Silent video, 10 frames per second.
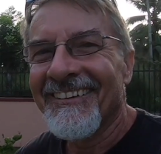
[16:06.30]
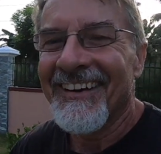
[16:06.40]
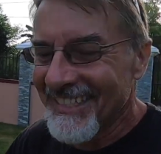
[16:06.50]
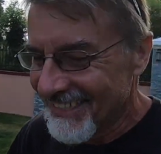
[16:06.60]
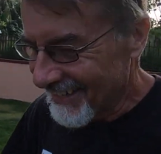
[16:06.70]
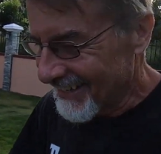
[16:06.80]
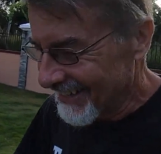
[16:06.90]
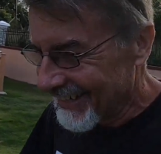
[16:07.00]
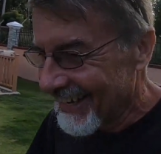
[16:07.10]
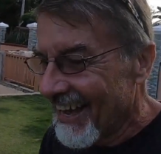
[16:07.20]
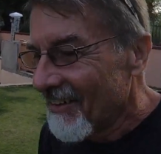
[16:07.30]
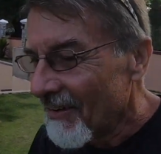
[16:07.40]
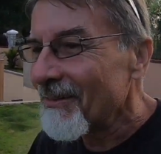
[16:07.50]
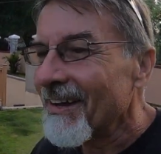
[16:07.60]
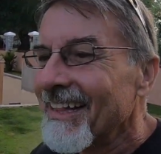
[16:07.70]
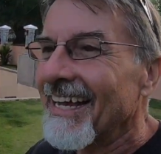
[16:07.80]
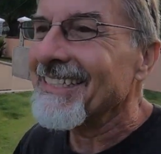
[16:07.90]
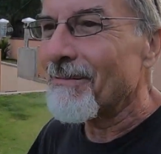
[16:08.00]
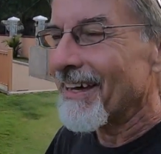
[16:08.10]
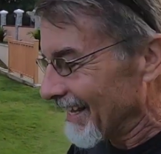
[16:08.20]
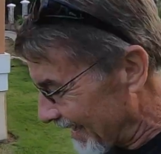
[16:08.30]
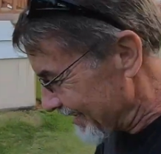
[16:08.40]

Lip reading: Crazy dog. Anyway, that's about, hey,